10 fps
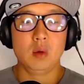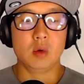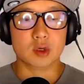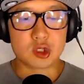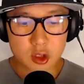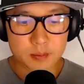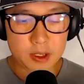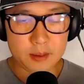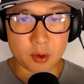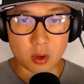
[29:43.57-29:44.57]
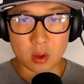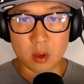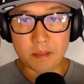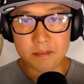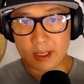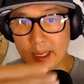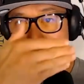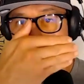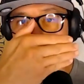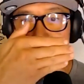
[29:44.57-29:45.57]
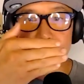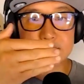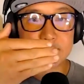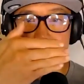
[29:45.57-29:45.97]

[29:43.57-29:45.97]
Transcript: where two people behind this